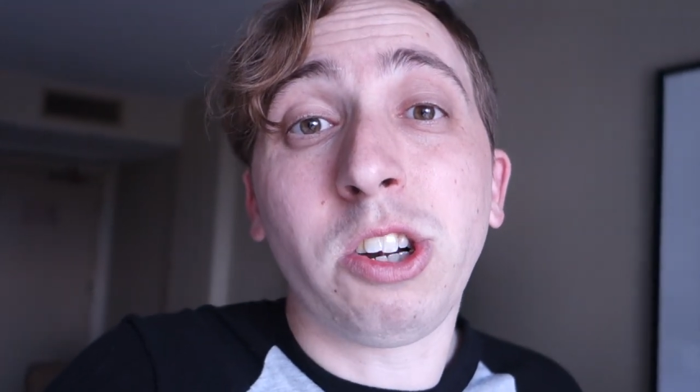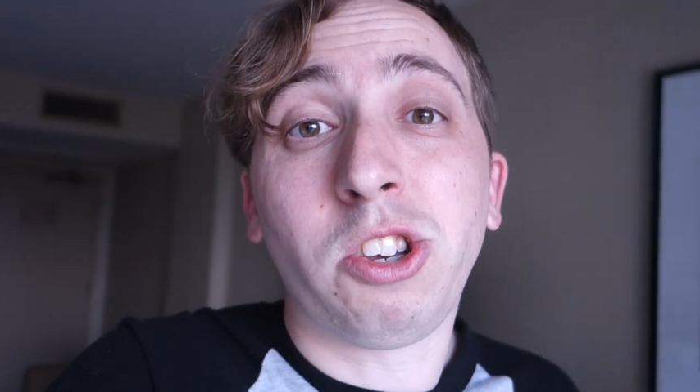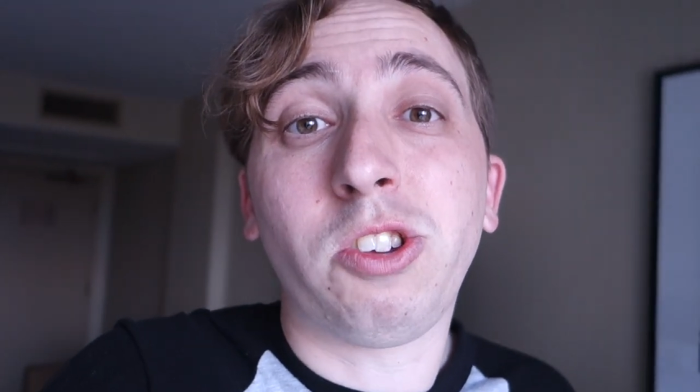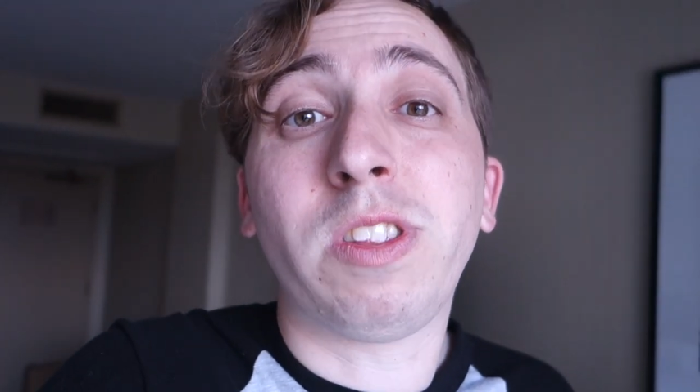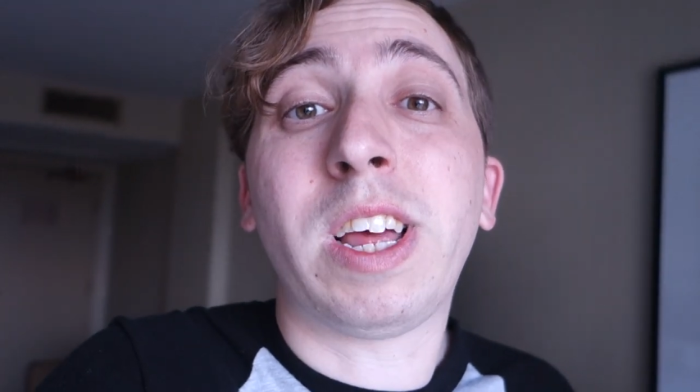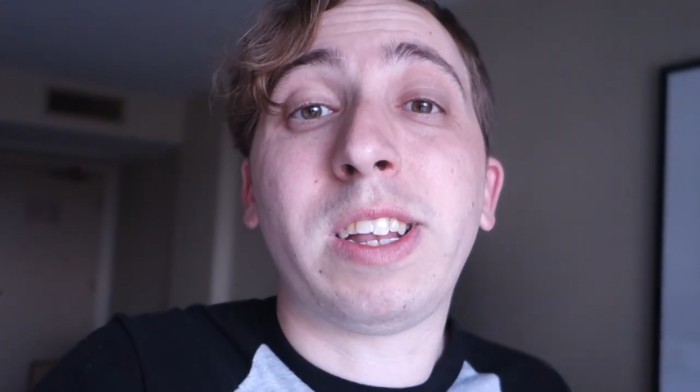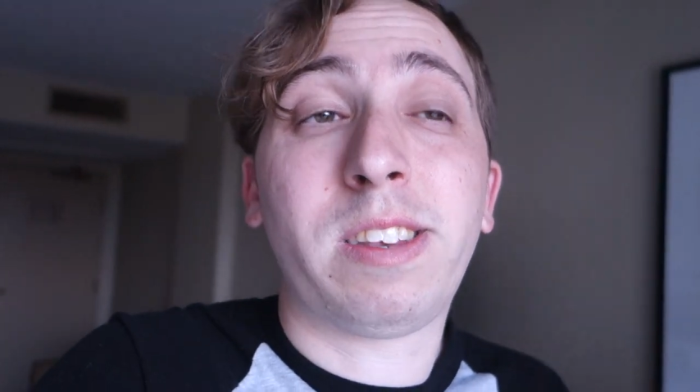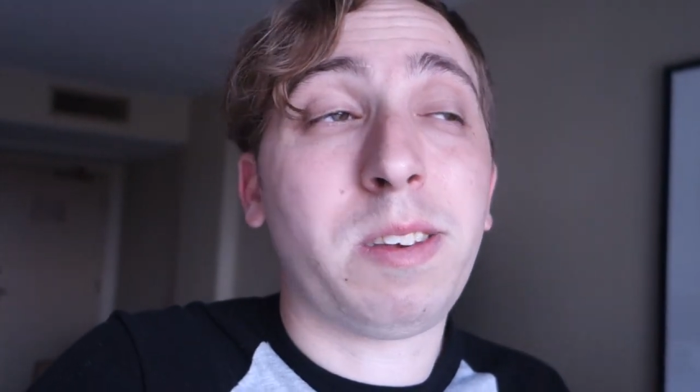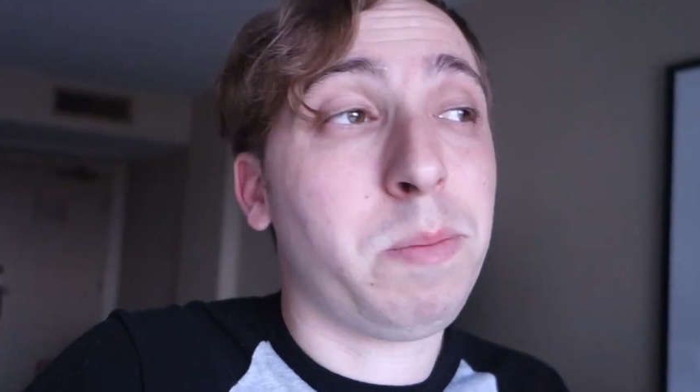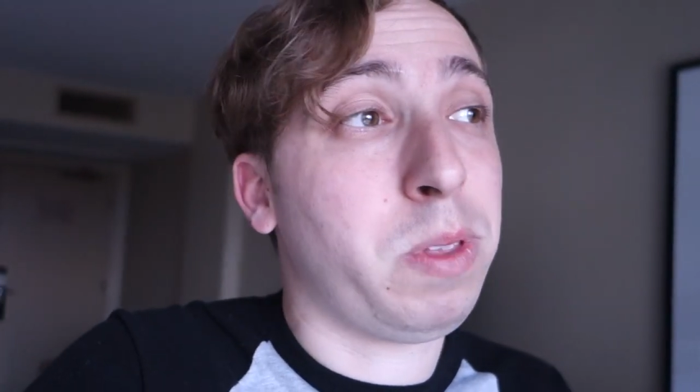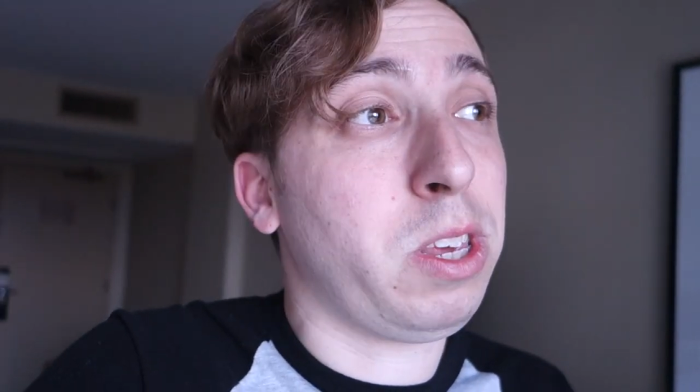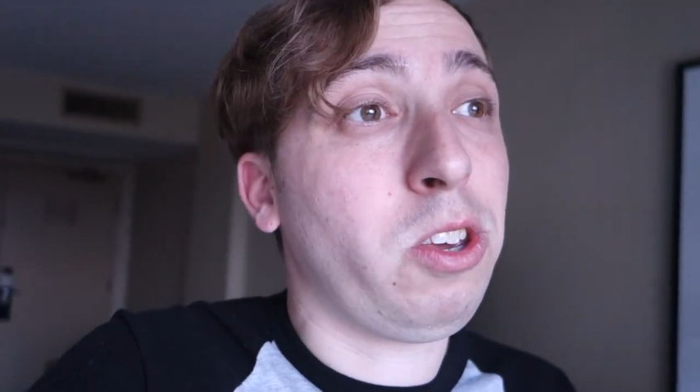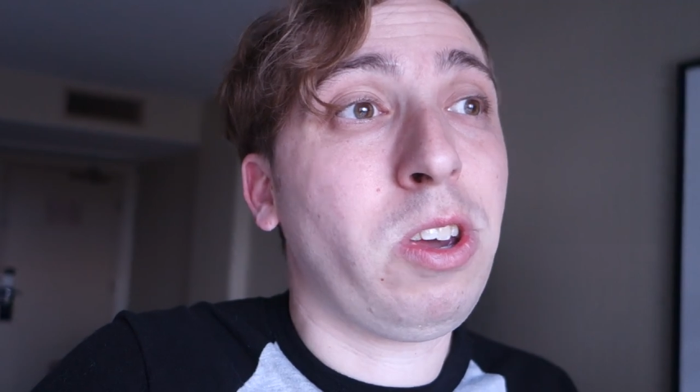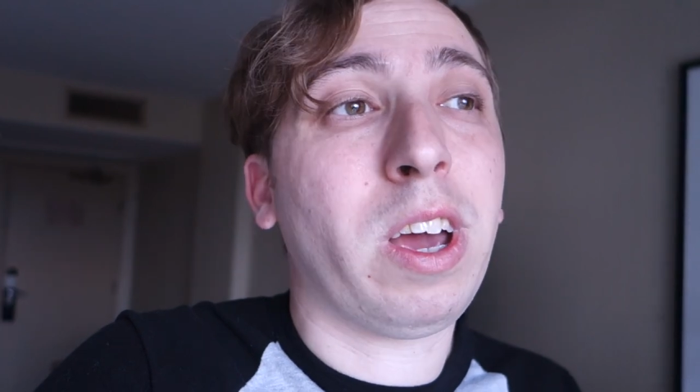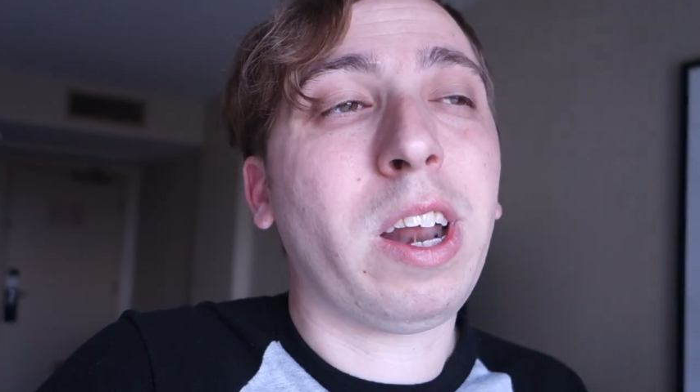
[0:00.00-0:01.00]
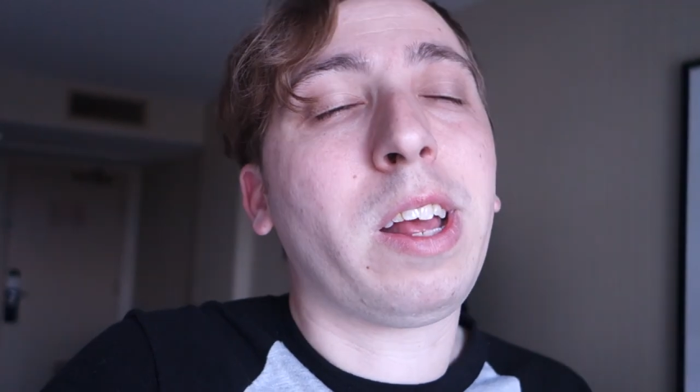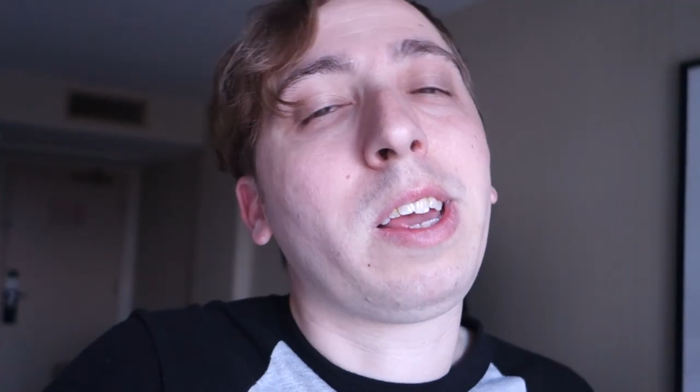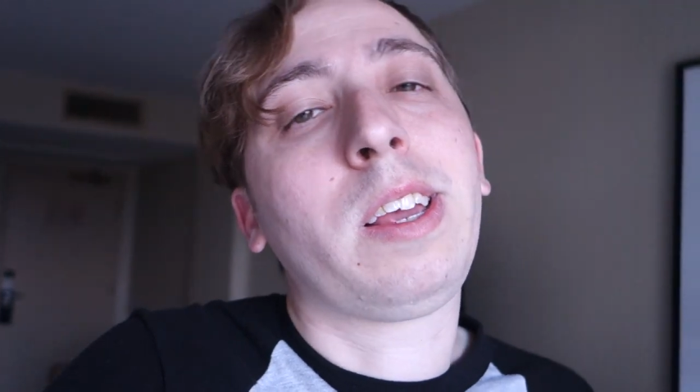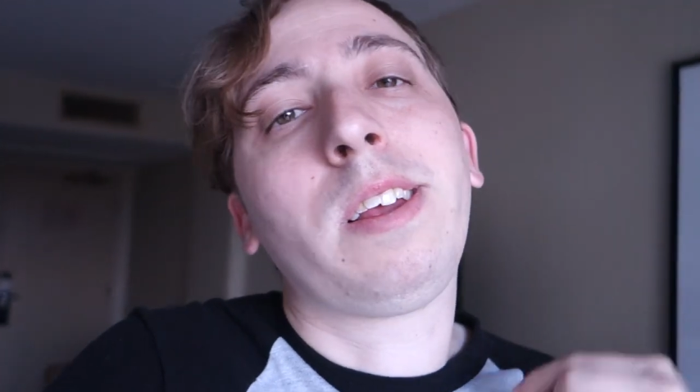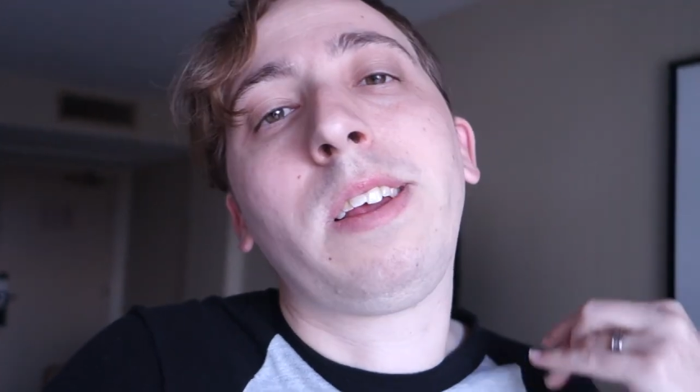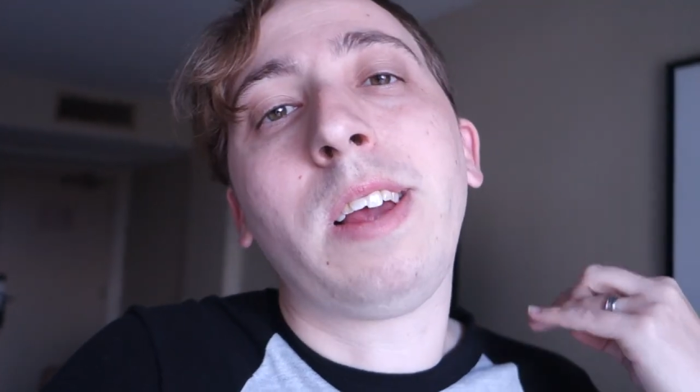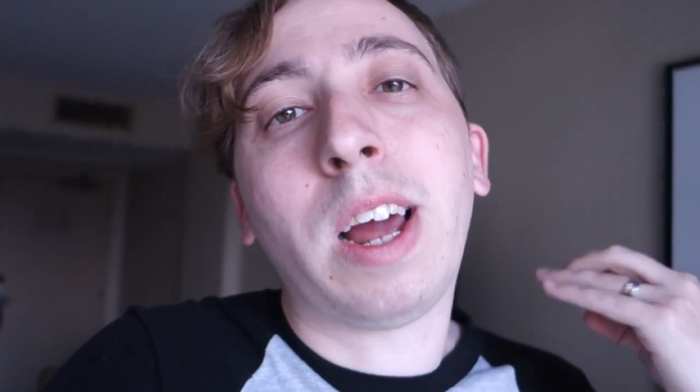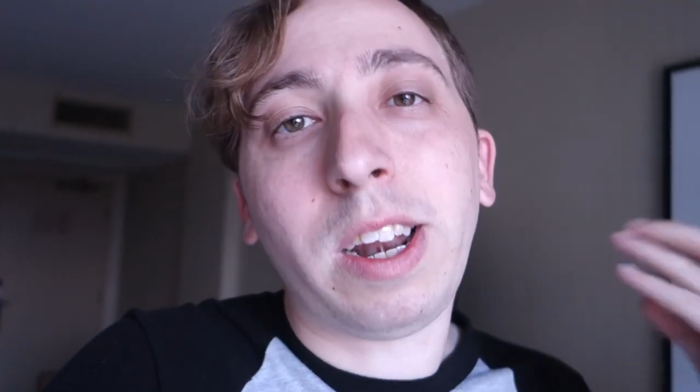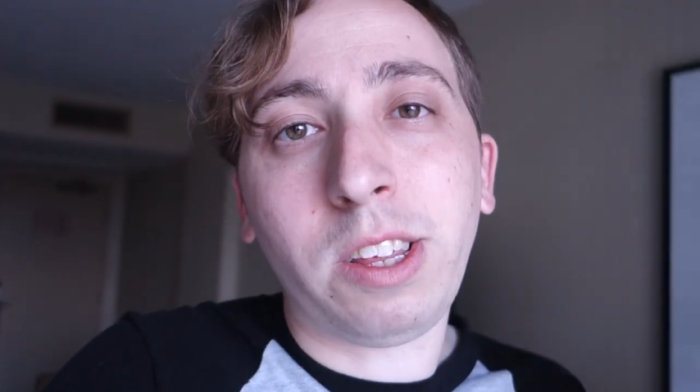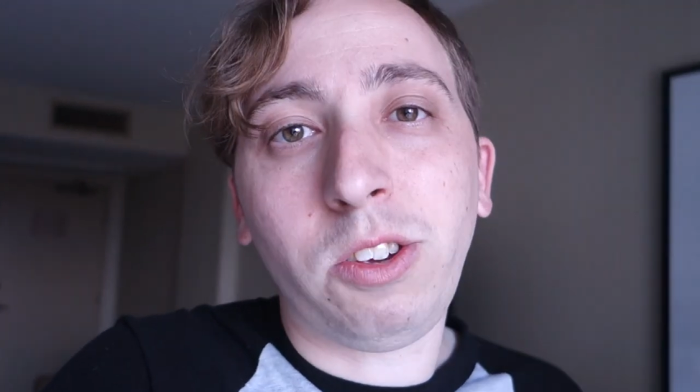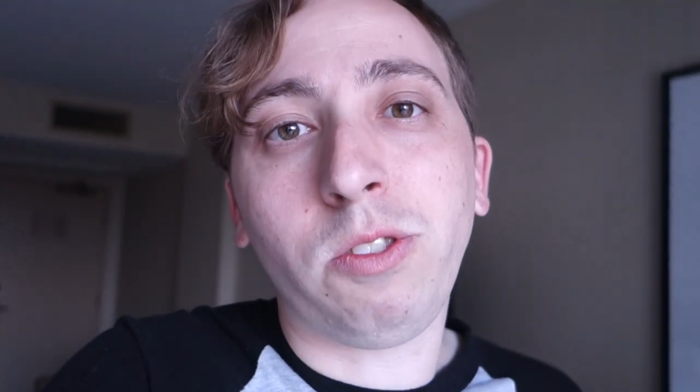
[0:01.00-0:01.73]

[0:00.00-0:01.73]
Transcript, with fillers: so that's something you gotta kind of